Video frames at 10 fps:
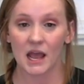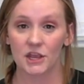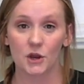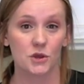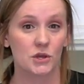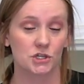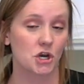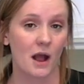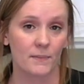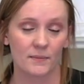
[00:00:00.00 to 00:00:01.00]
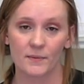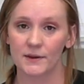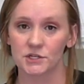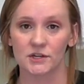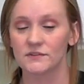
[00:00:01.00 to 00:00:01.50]
You know, you could chop up a
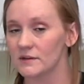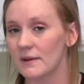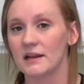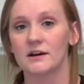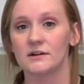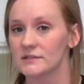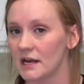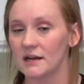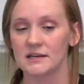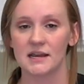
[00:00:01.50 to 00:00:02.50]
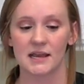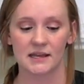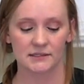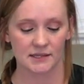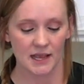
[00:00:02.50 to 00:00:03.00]
bunch of tomatoes, onions,